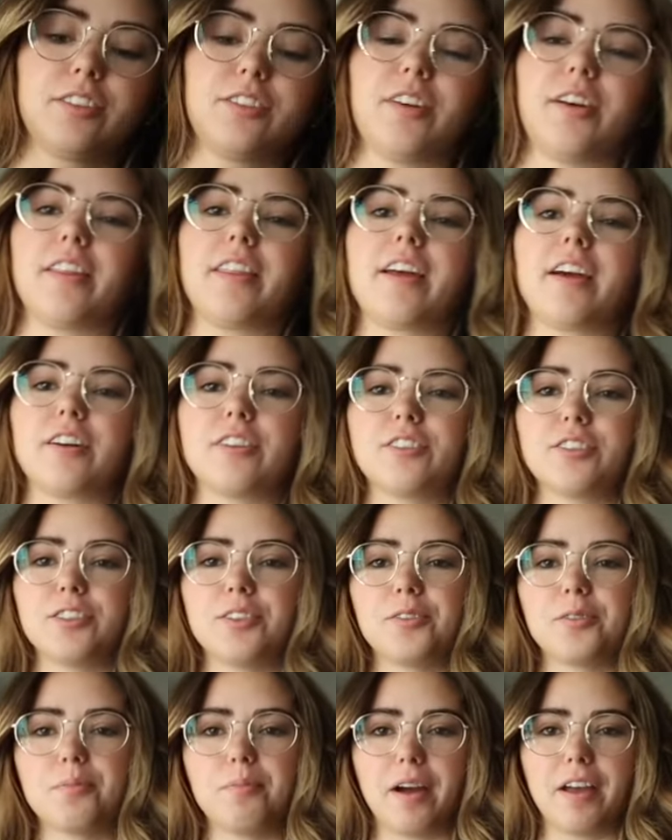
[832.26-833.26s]
So I think I'll
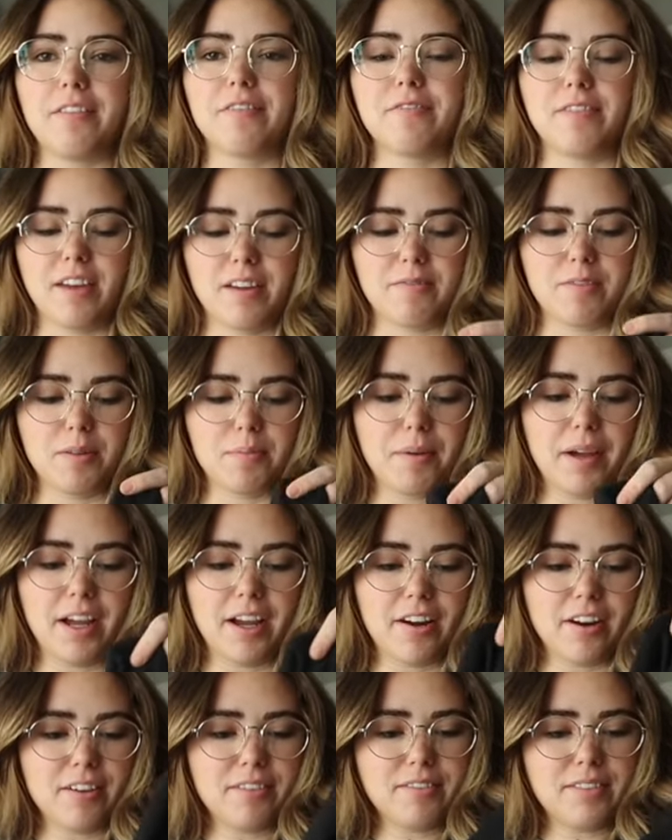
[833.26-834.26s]
do my favorite
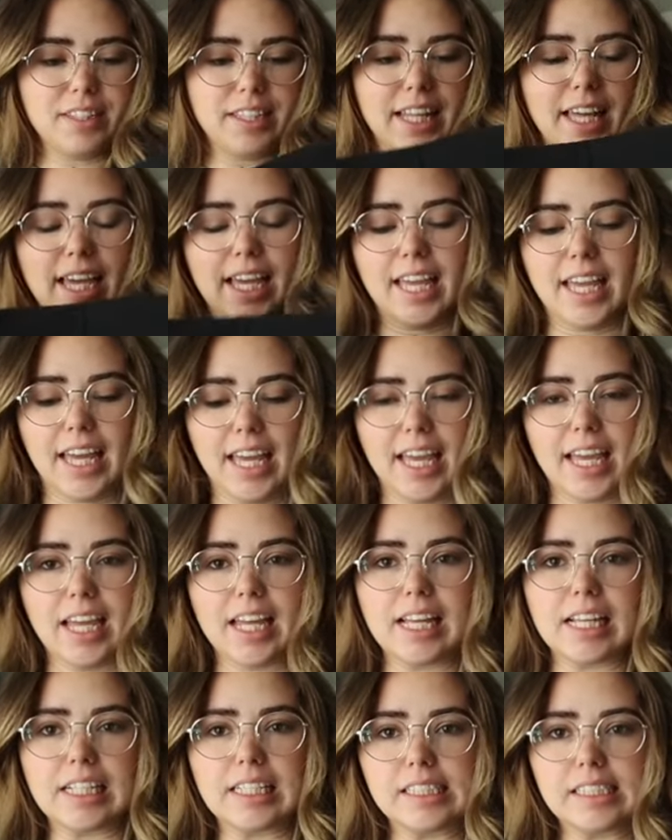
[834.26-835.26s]
pair of
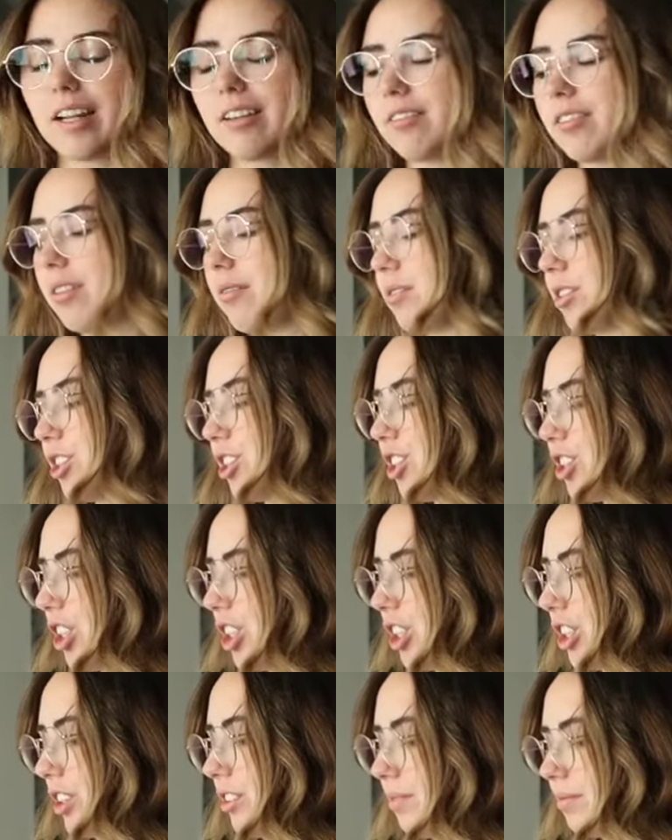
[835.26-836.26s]
leggings. I don't know what
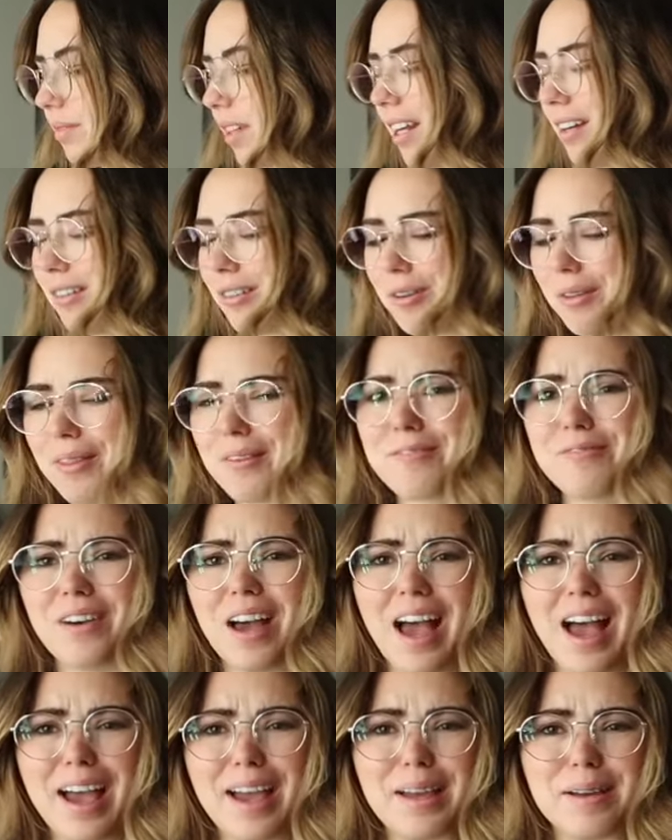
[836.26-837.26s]
shirt. I don't know the
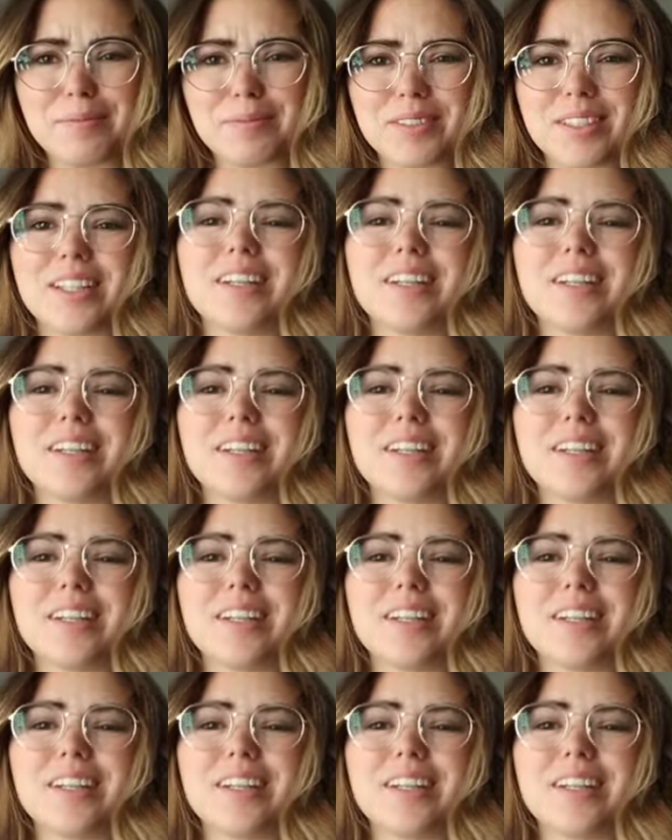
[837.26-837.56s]
vibes.